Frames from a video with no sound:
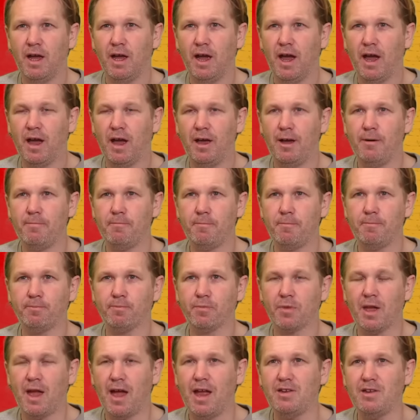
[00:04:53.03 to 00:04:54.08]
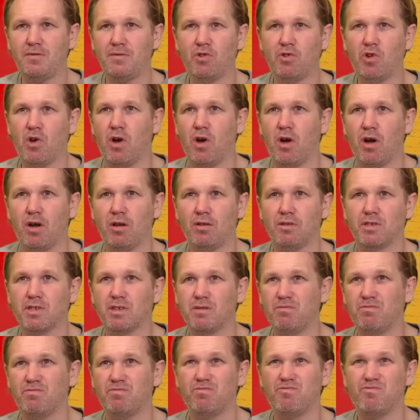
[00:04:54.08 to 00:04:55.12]
Um, and you've got
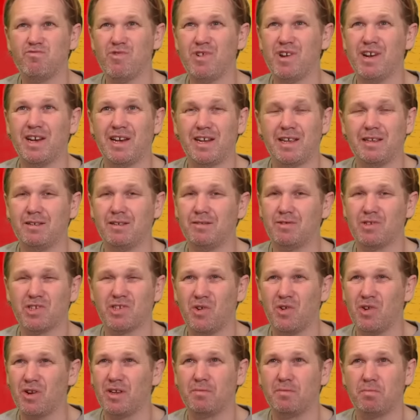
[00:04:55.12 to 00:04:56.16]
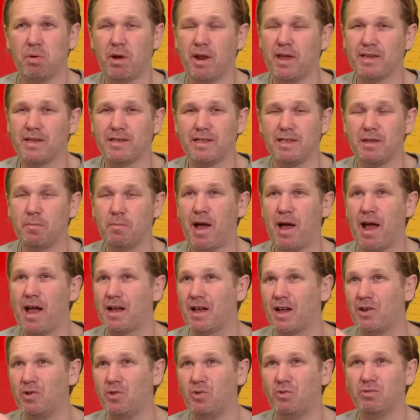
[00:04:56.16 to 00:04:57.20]
some really solid players in the pack.
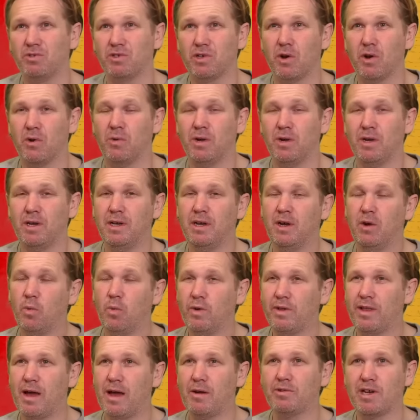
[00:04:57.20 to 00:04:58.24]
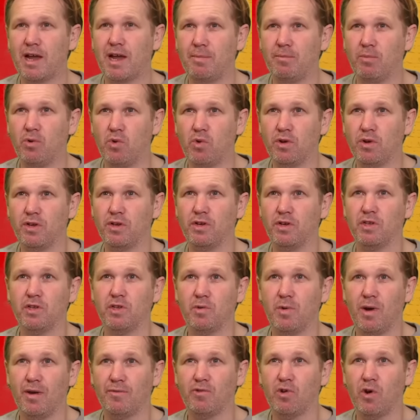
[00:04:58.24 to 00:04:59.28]
And also, without Jac Morgan,
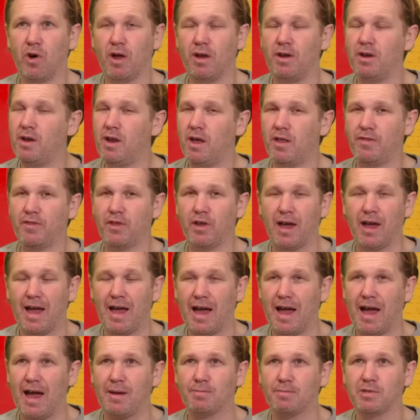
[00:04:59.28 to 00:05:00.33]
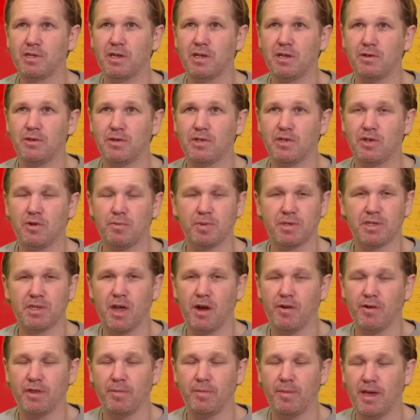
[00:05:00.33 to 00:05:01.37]
you have got another absolute
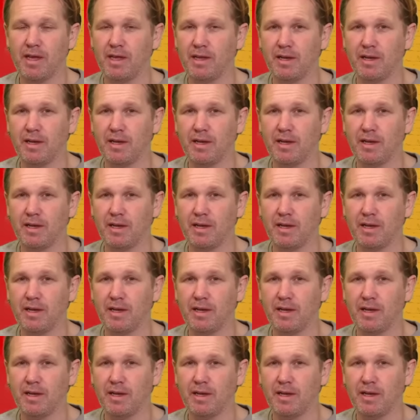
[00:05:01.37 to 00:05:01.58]
superstar in the making